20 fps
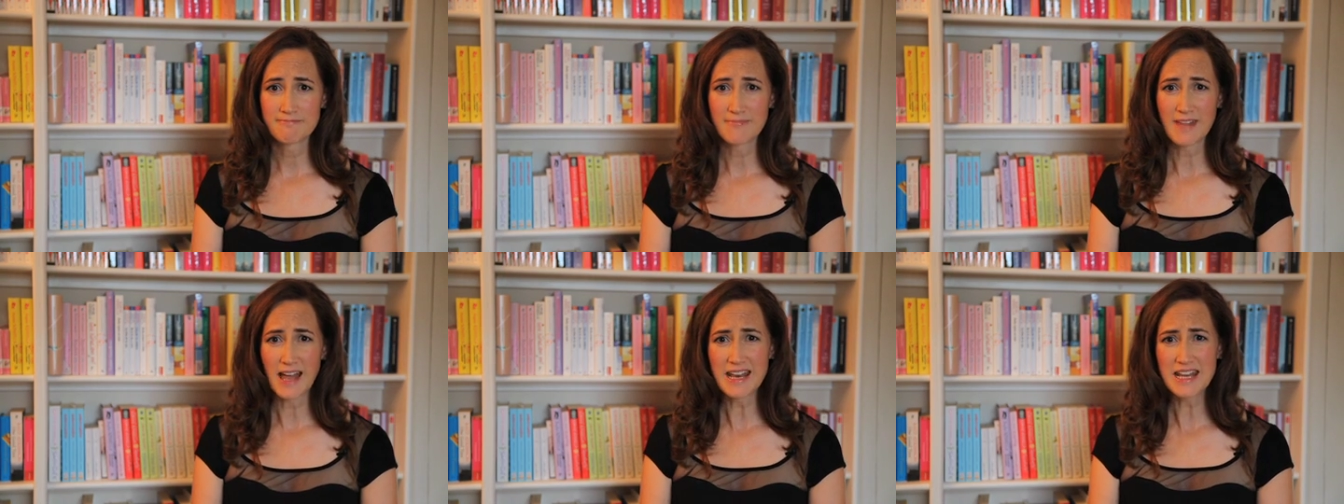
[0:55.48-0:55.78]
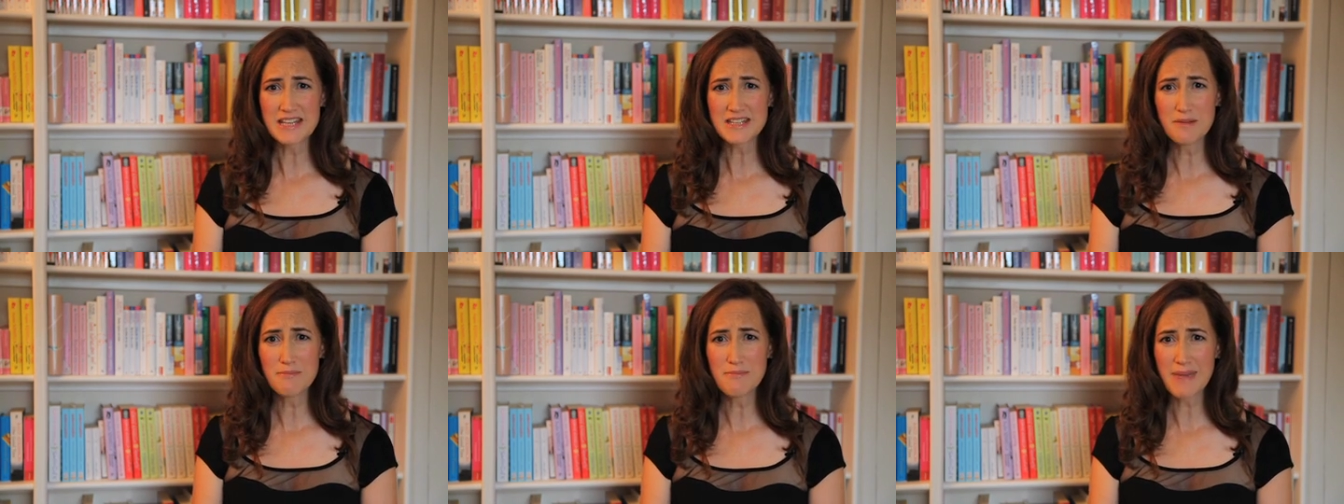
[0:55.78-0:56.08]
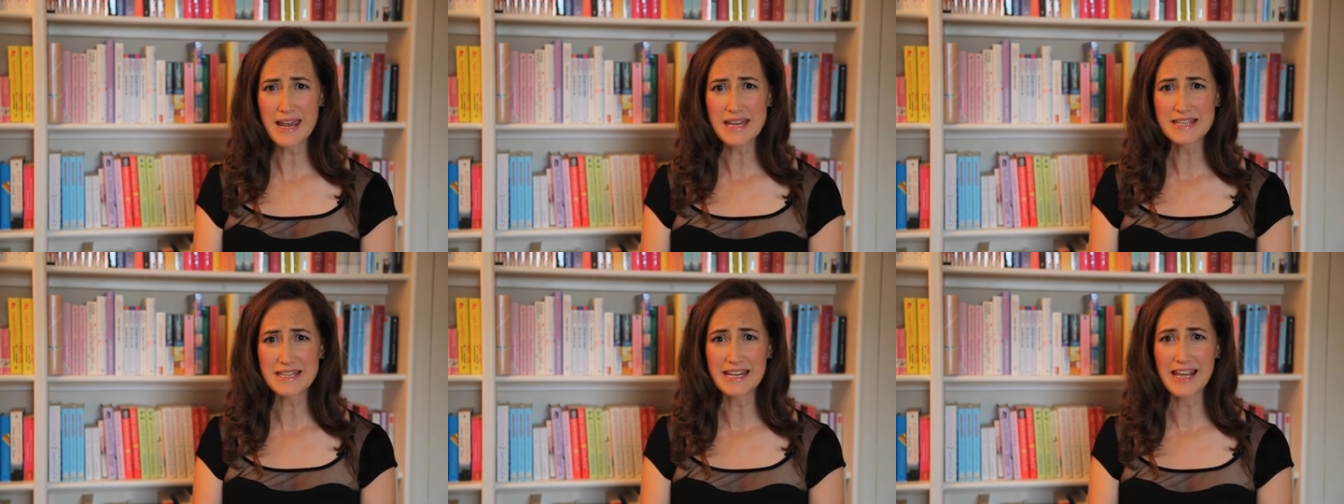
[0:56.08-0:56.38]
And it's
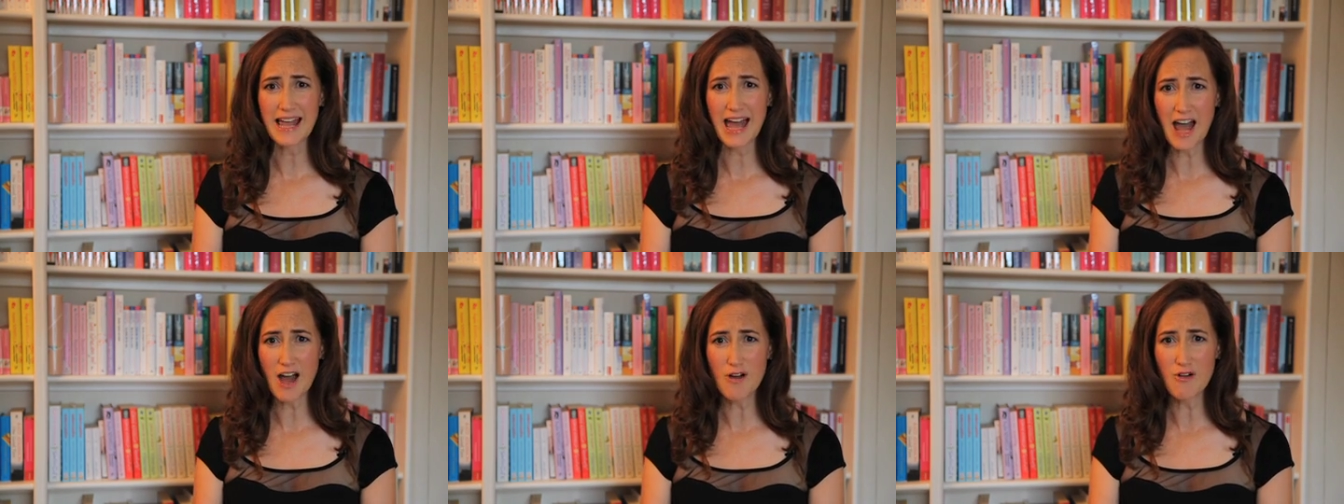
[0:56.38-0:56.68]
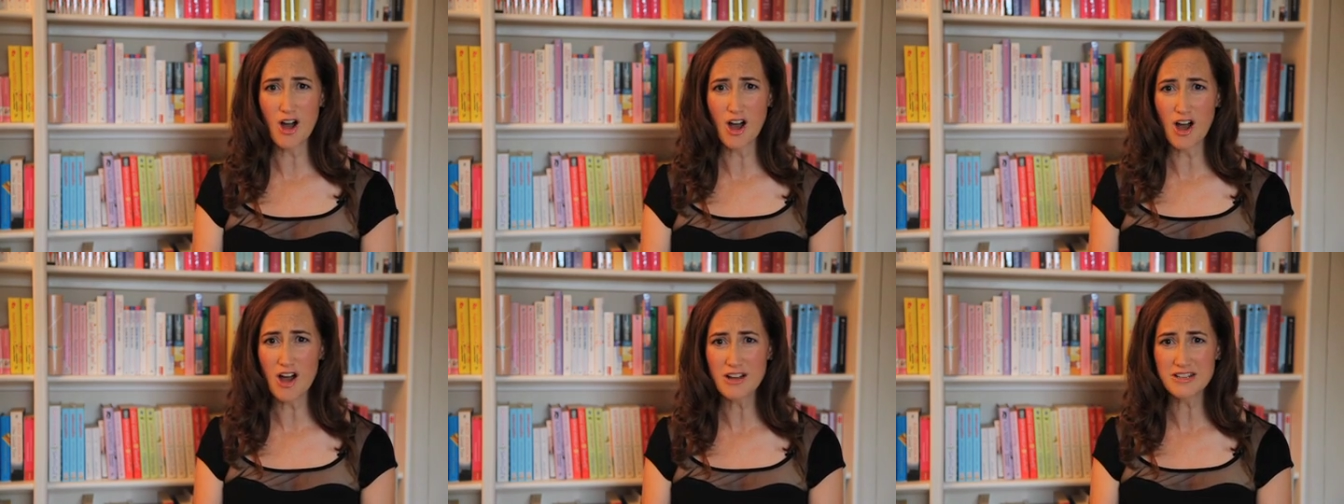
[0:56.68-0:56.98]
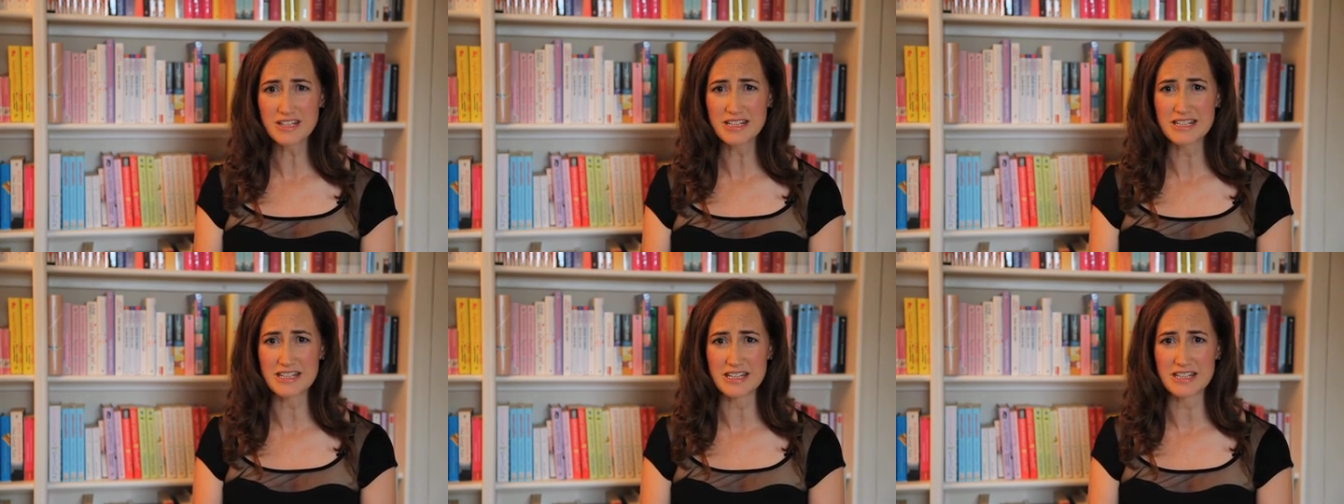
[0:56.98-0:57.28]
amazing how hard
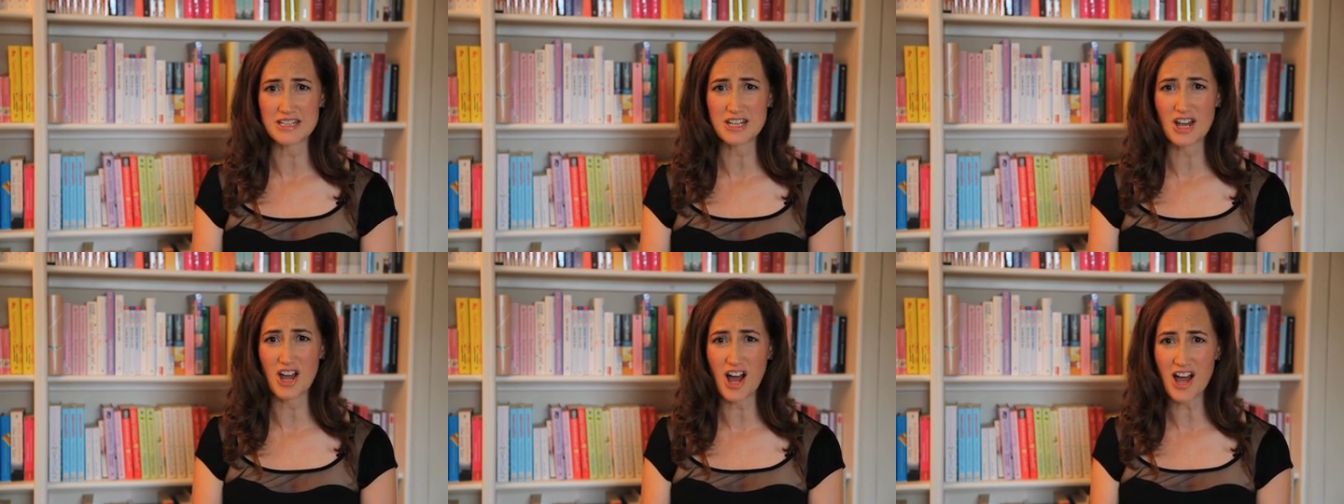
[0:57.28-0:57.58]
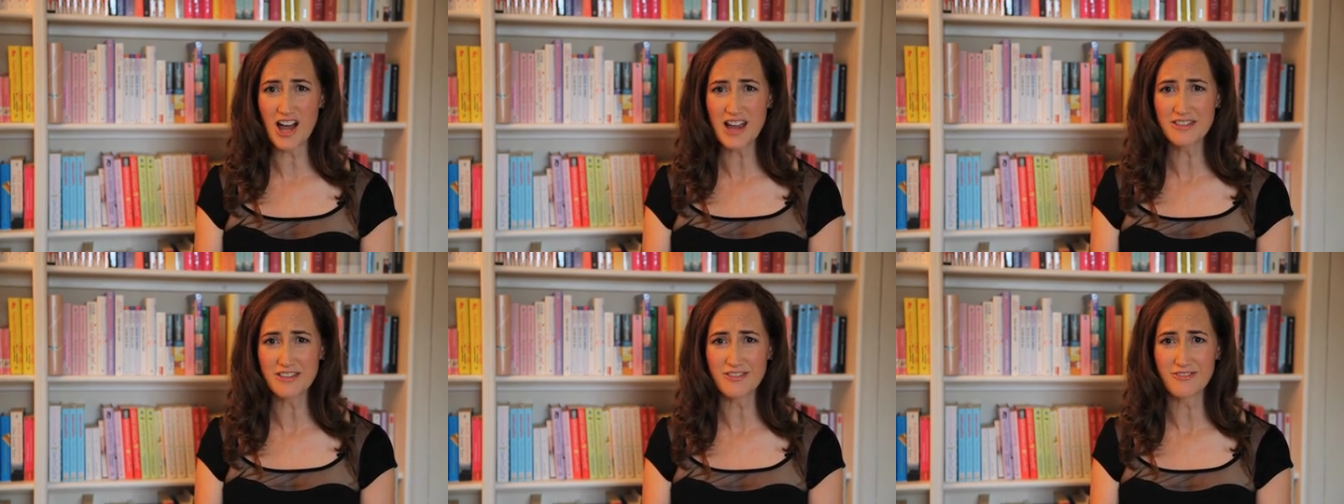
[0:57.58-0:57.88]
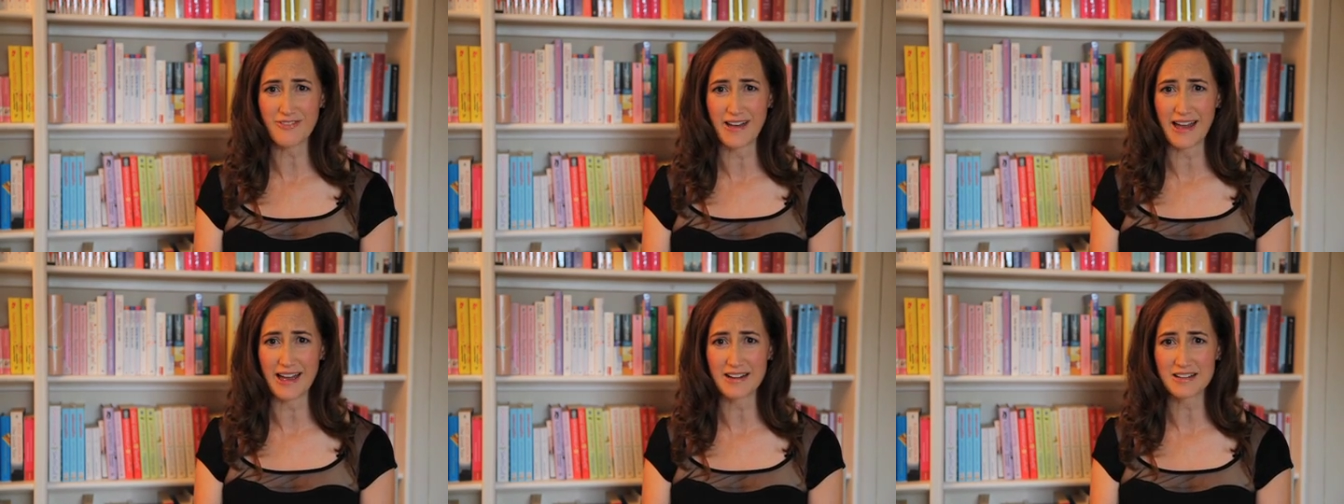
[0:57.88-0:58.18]
it is to hide the
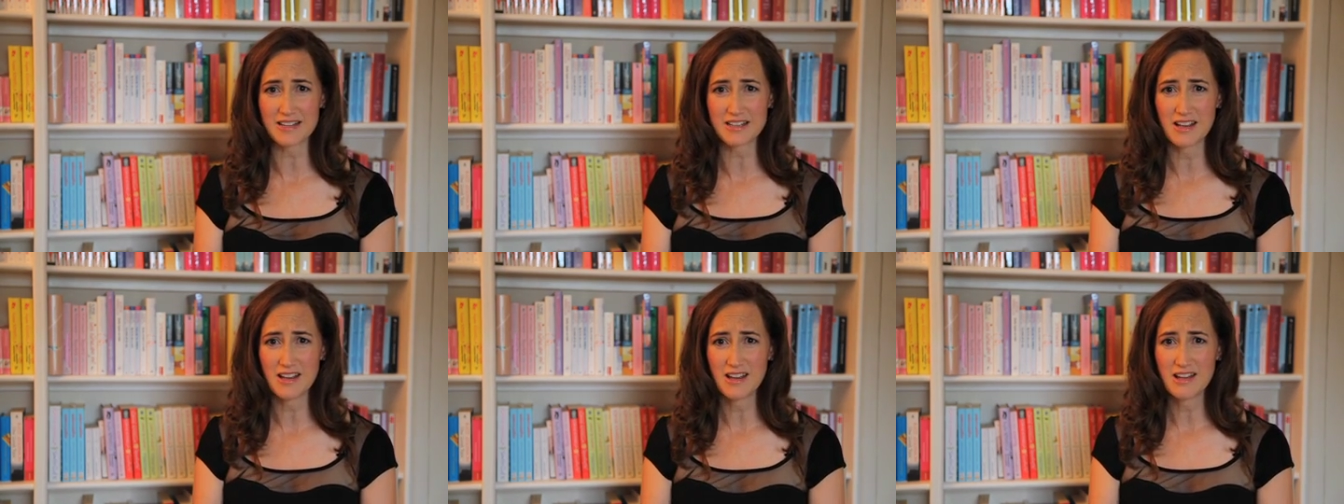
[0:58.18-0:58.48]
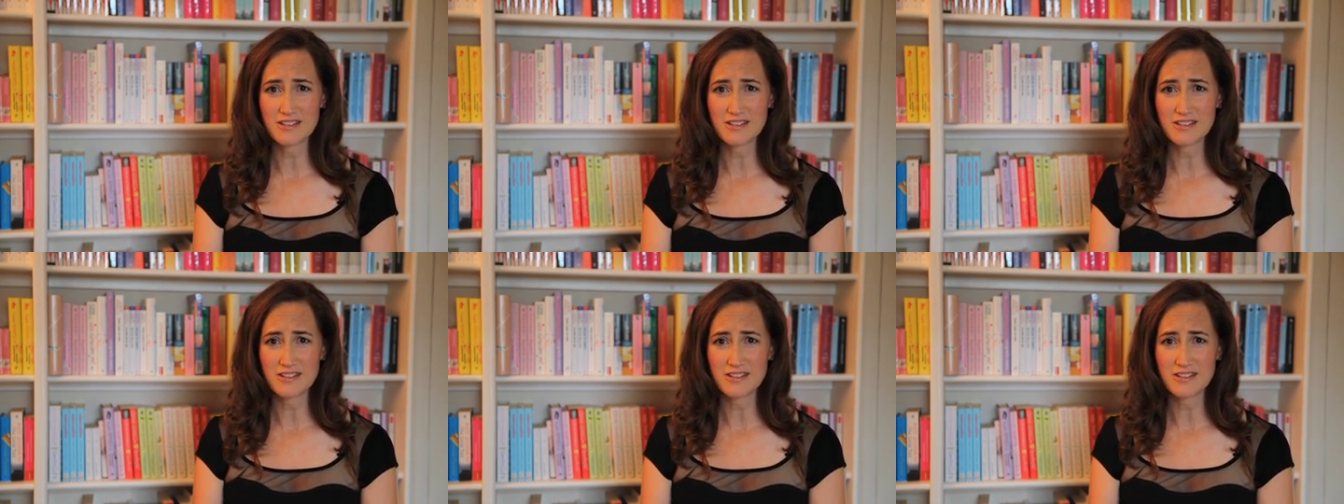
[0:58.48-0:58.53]
fact